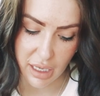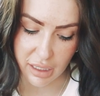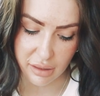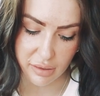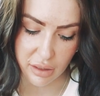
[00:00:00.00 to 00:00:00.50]

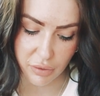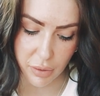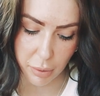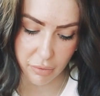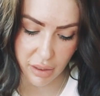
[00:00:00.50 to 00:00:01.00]
and it says for
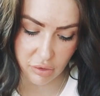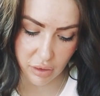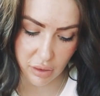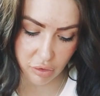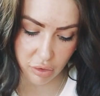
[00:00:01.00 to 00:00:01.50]
the
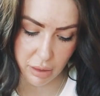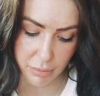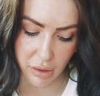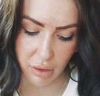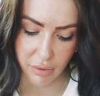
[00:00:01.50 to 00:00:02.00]
prevention and
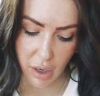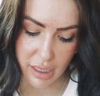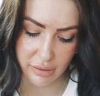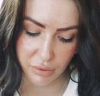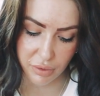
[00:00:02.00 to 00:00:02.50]
treatment of
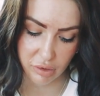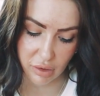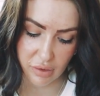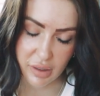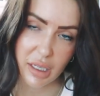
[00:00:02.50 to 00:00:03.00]
iron
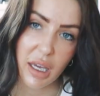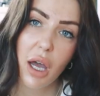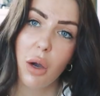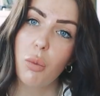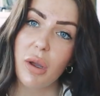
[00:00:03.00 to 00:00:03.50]
deficiency
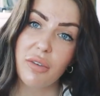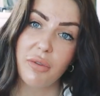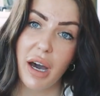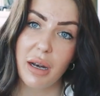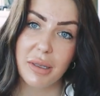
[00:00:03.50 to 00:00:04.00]
with
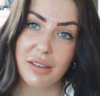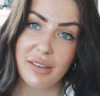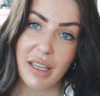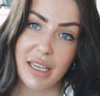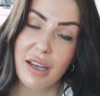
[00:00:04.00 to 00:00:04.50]
vitamin
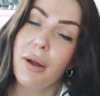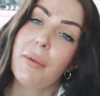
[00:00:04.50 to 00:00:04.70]
C.